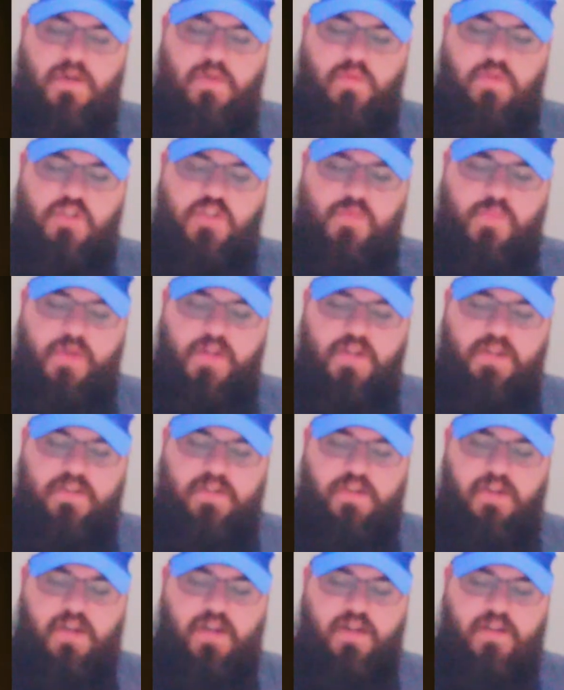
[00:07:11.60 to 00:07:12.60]
Respect
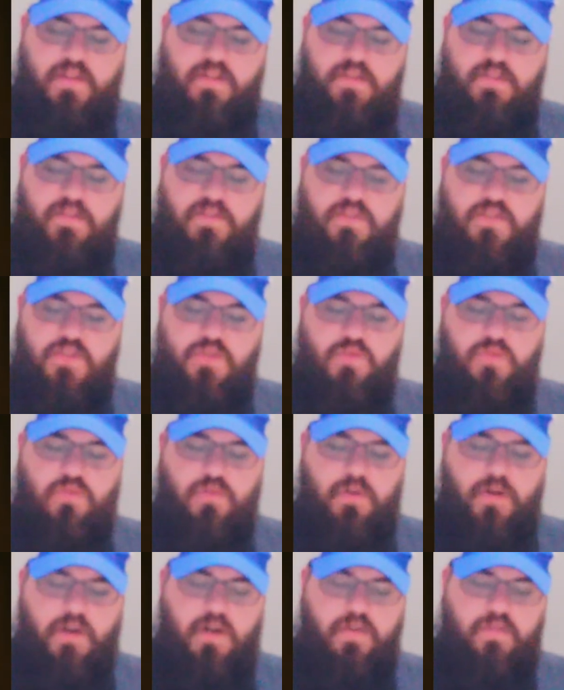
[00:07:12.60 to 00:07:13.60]
not you
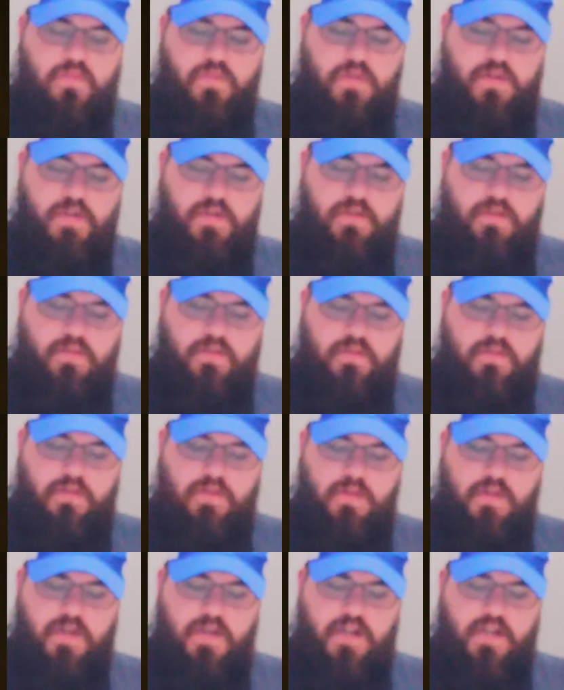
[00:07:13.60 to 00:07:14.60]
their offering.
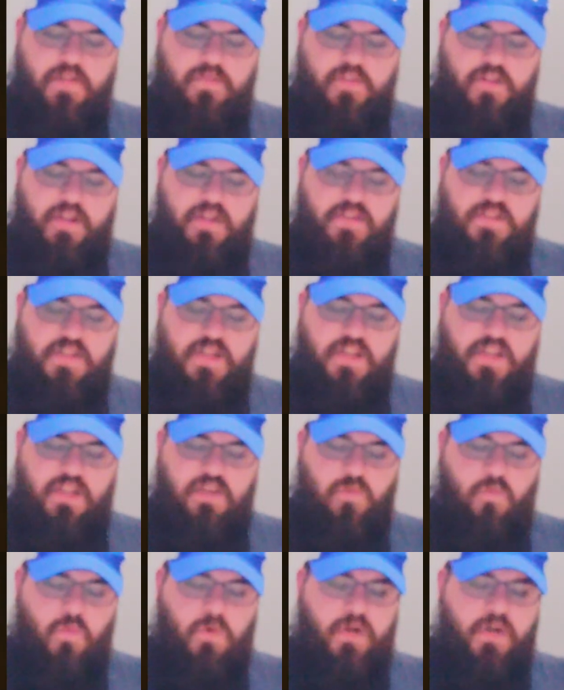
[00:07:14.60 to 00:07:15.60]
I have not
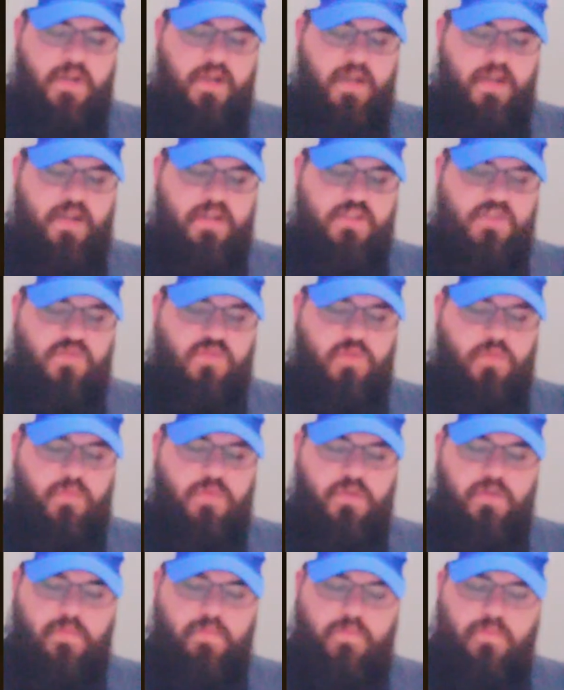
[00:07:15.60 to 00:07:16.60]
taken one ass from
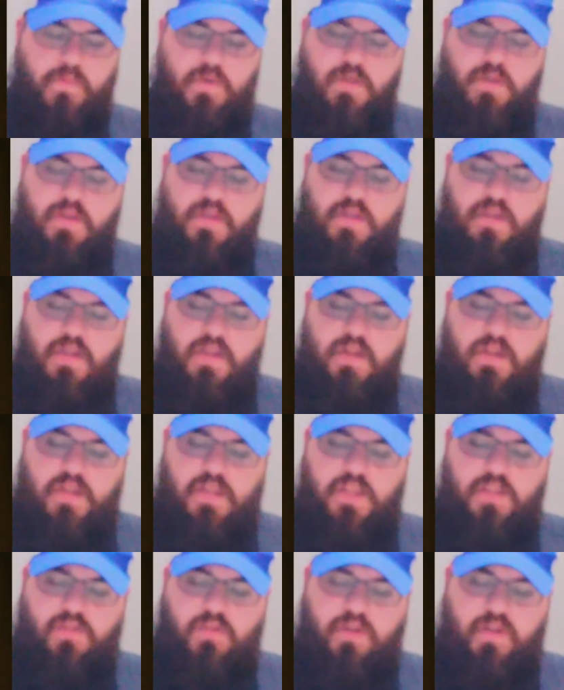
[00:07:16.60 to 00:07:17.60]
them,
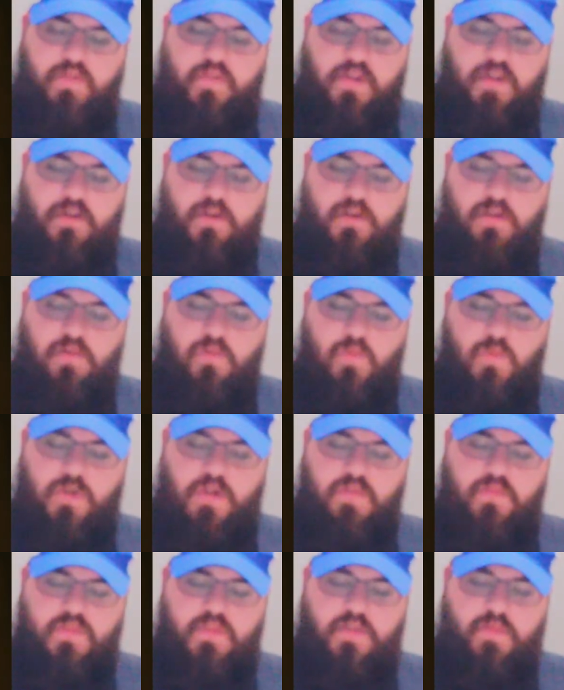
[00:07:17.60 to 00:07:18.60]
neither have I hurt
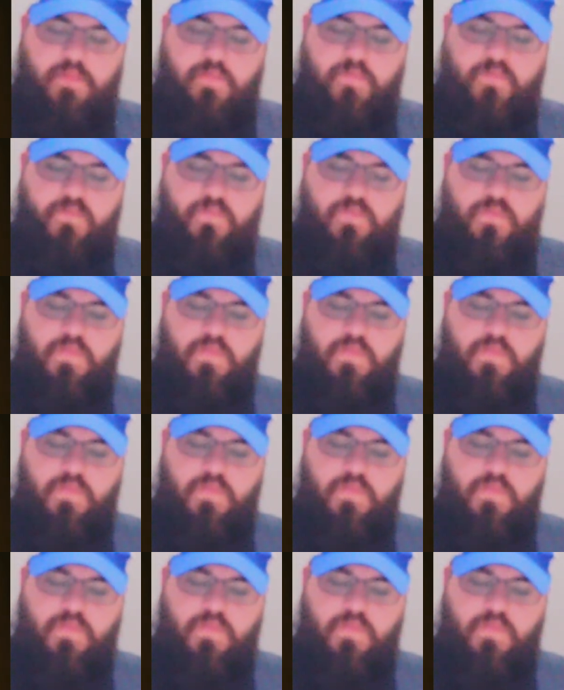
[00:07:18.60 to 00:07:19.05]
one of them.